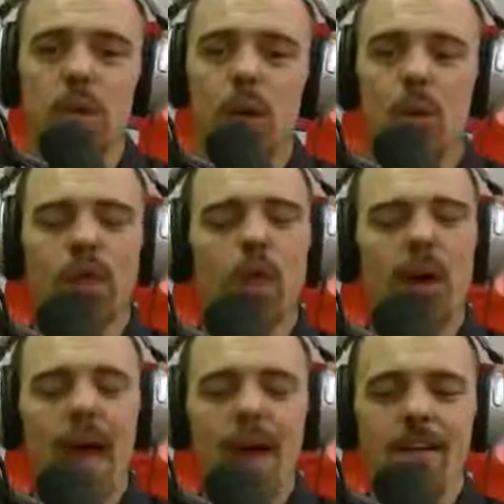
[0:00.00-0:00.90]
but we
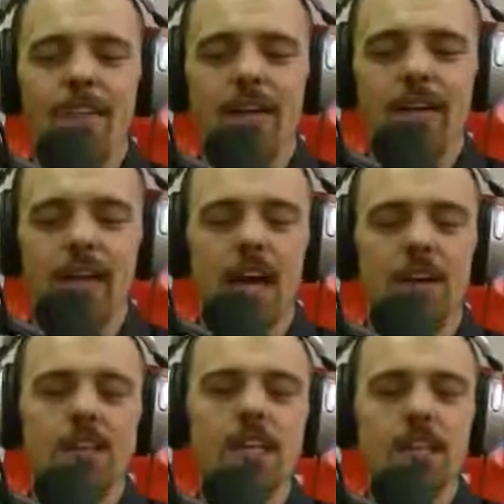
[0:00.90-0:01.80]
don't
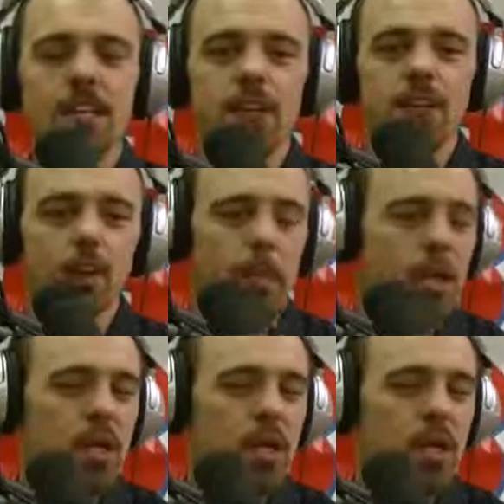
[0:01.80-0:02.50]
put